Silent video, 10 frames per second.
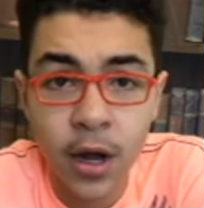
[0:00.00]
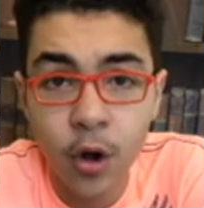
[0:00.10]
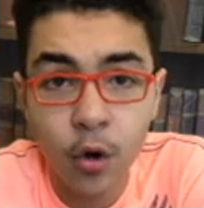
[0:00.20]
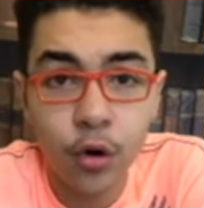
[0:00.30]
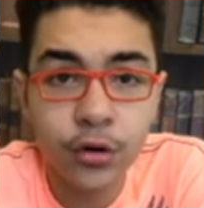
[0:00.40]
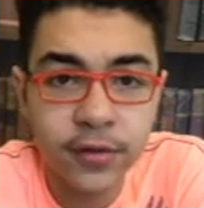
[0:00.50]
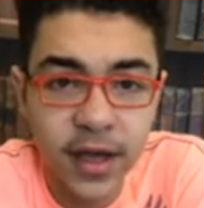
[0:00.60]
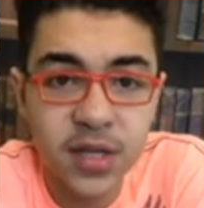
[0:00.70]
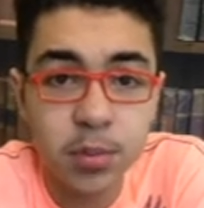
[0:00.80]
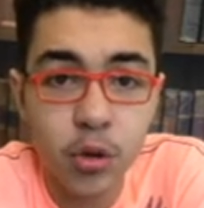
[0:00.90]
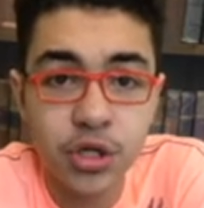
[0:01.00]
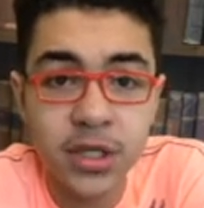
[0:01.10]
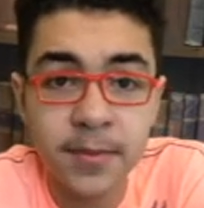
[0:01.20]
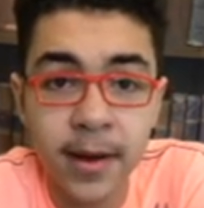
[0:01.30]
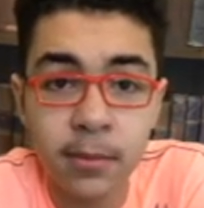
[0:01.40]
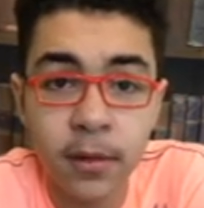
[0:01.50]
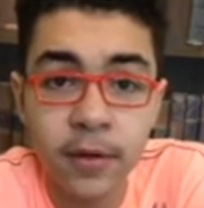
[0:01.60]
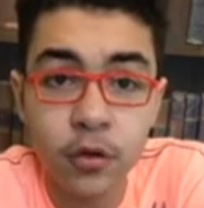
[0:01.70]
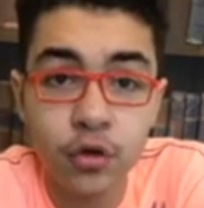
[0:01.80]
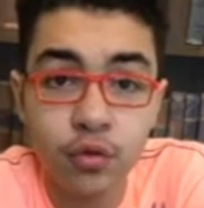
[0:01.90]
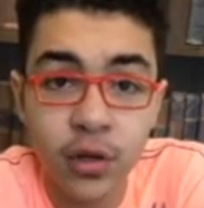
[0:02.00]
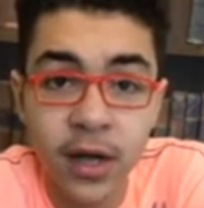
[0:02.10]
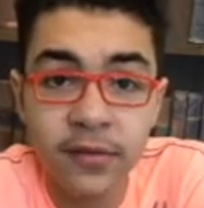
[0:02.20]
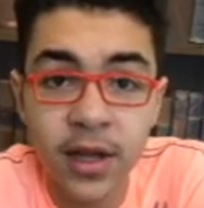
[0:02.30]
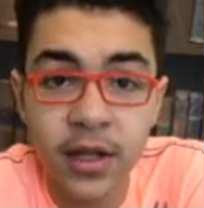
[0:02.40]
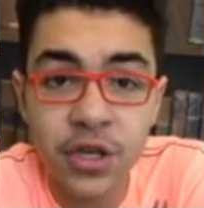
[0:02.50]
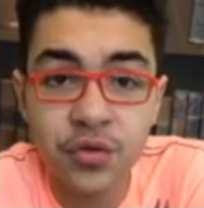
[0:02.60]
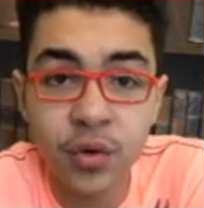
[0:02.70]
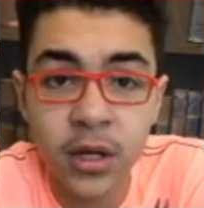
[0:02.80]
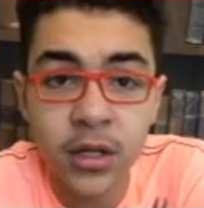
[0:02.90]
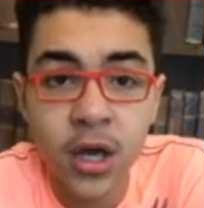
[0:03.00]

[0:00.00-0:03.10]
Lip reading: or the explosion spell. But there were 2 left, and each one,